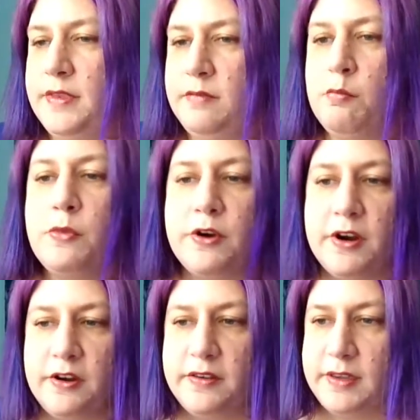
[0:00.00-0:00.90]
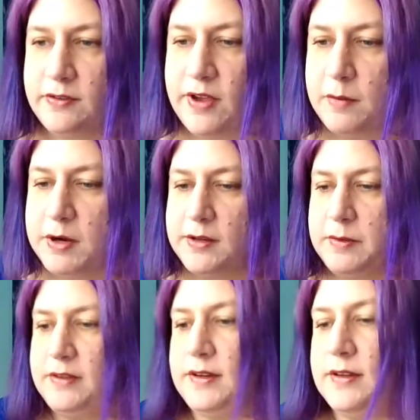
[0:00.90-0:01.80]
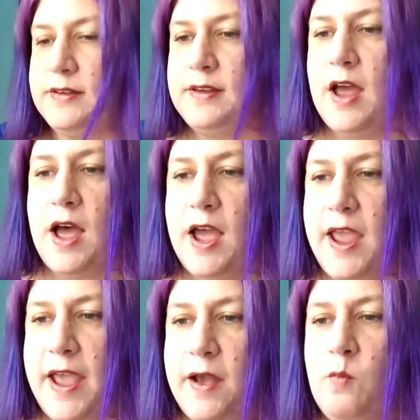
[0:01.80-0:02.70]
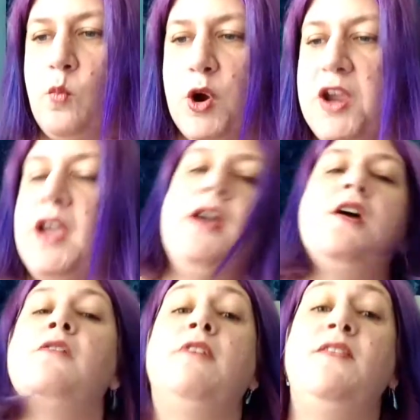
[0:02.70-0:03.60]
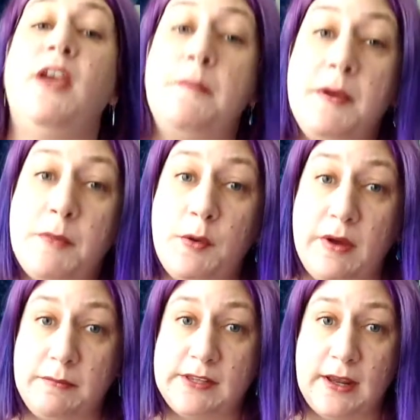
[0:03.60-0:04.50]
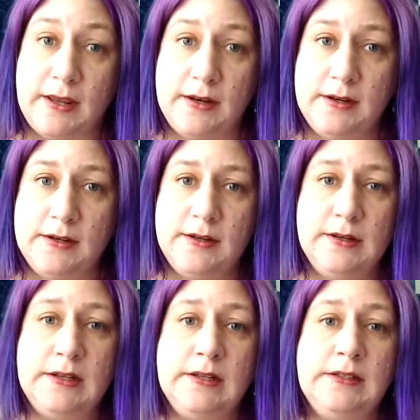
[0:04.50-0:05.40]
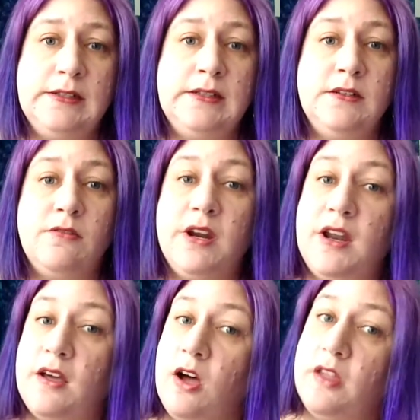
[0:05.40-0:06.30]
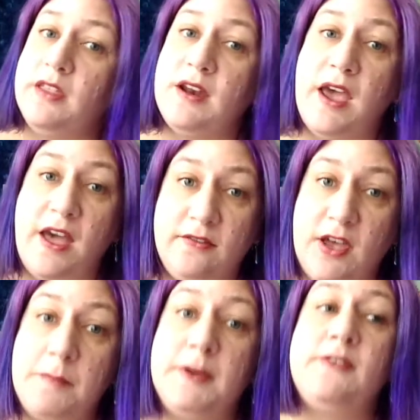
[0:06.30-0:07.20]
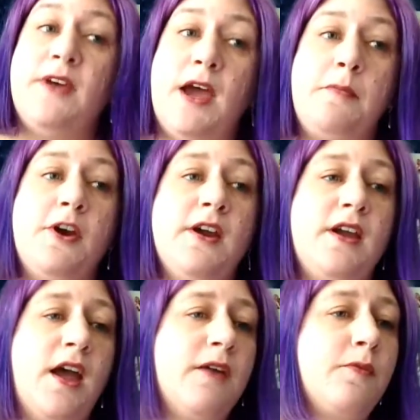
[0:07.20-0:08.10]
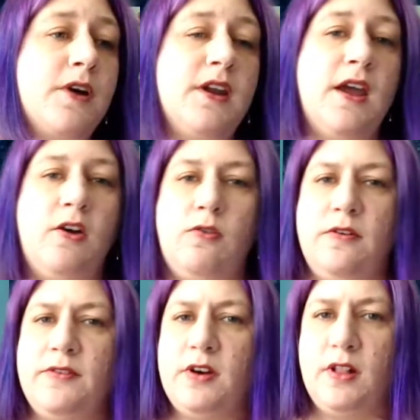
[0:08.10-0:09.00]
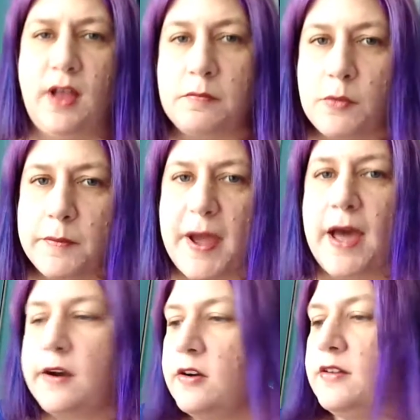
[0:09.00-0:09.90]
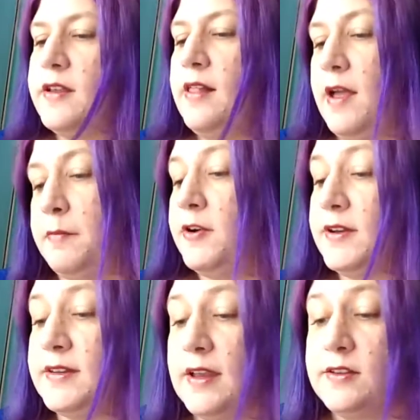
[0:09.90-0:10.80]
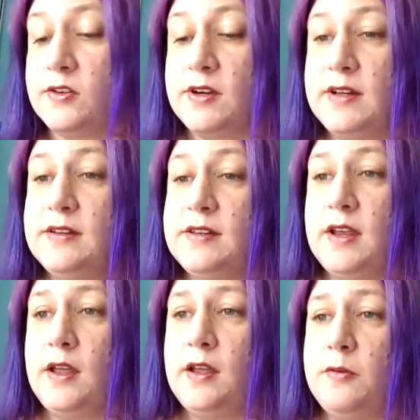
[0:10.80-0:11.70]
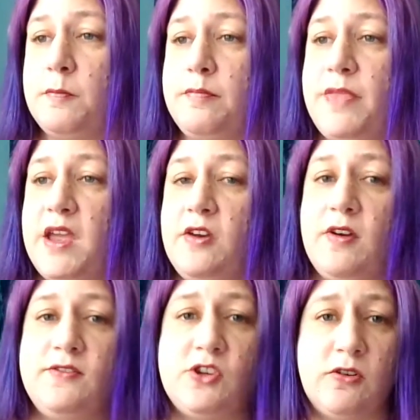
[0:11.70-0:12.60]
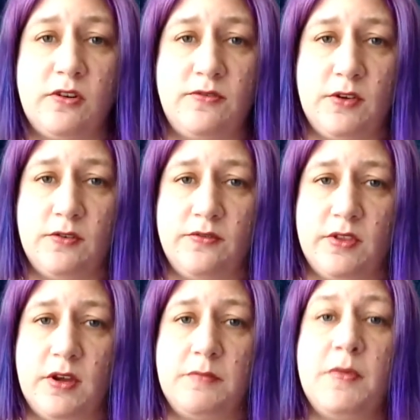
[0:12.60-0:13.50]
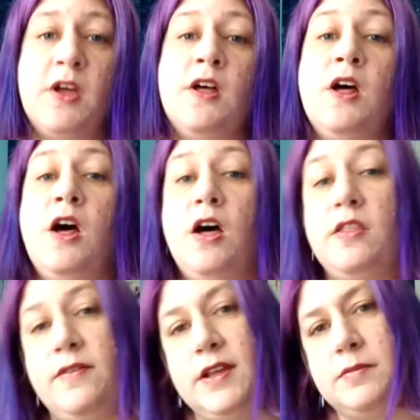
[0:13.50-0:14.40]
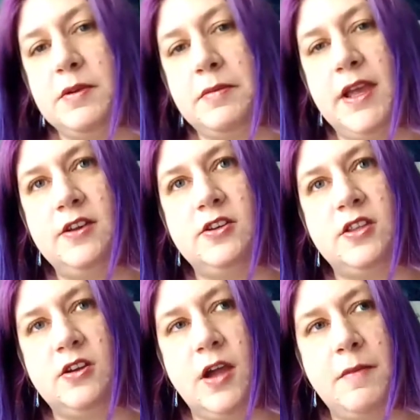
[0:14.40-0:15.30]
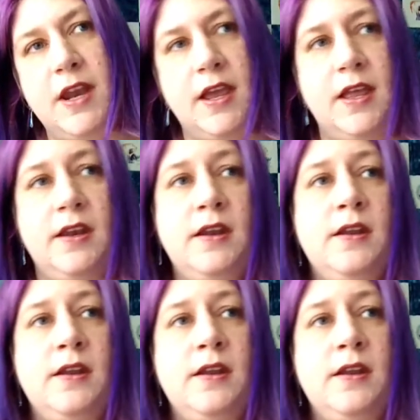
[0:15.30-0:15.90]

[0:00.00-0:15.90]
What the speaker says: More Under the Sea Fabrics business. I am working on revamping my website. Right now, all that I have up is fabric. I want to offer a lot more patterns, a lot more accessories. I know I've showed a few of them on the Facebook page as they're coming in.